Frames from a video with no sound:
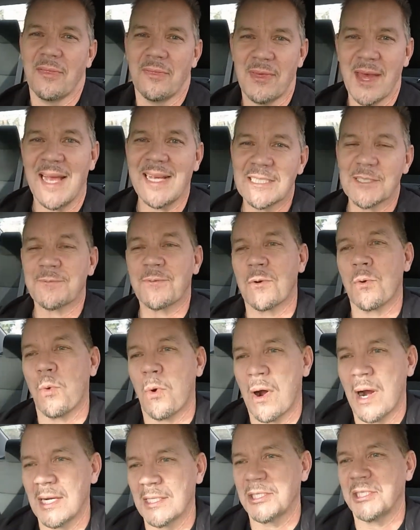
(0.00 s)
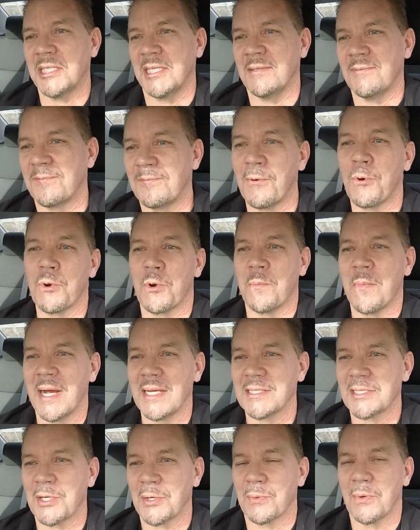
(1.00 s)
Thanks for watching
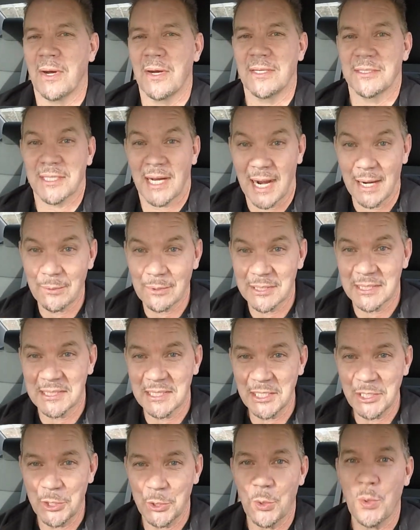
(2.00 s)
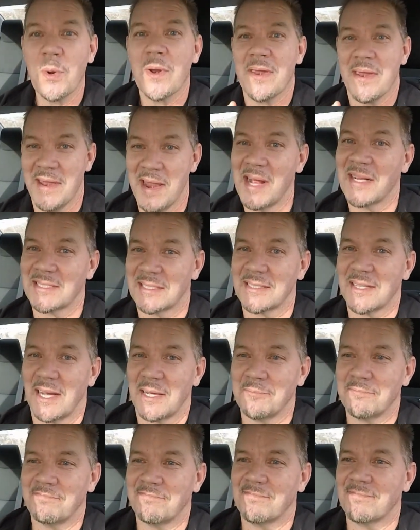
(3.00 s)
Photomike's Garage. I will see you next time.